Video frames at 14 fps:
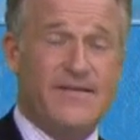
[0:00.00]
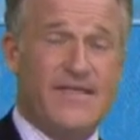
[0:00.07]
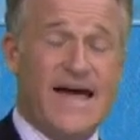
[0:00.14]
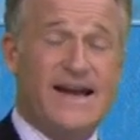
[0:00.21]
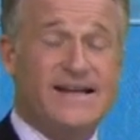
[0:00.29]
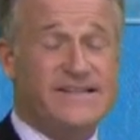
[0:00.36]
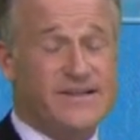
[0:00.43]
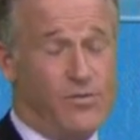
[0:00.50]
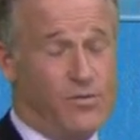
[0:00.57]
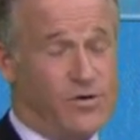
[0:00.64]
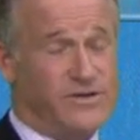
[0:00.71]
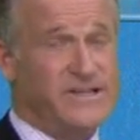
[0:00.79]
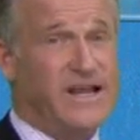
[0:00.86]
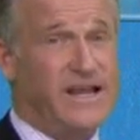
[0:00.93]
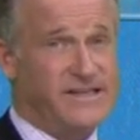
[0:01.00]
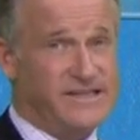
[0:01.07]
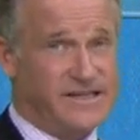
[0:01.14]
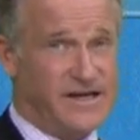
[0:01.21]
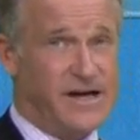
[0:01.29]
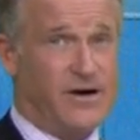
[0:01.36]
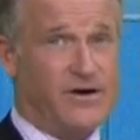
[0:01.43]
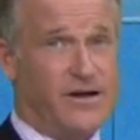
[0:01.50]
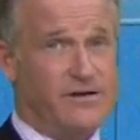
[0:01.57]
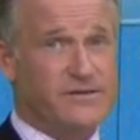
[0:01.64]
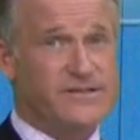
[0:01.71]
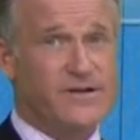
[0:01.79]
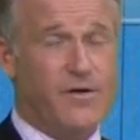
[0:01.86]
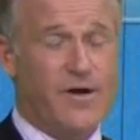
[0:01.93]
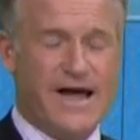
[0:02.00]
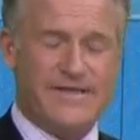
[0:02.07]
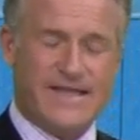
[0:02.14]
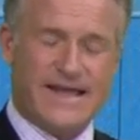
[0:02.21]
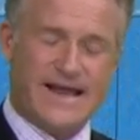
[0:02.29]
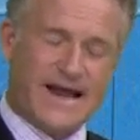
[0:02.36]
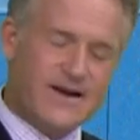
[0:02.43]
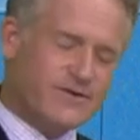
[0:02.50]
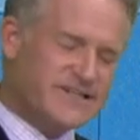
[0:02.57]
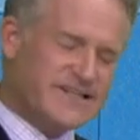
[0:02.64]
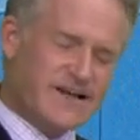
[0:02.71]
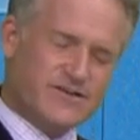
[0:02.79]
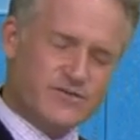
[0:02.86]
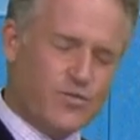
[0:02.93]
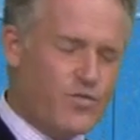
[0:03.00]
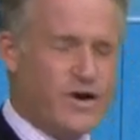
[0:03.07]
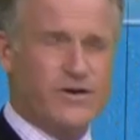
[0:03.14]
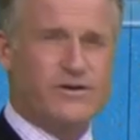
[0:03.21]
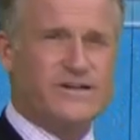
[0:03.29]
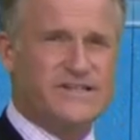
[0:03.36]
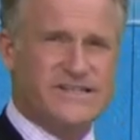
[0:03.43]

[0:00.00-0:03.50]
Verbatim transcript: That is a worst case scenario. So I, I know it sounds weird to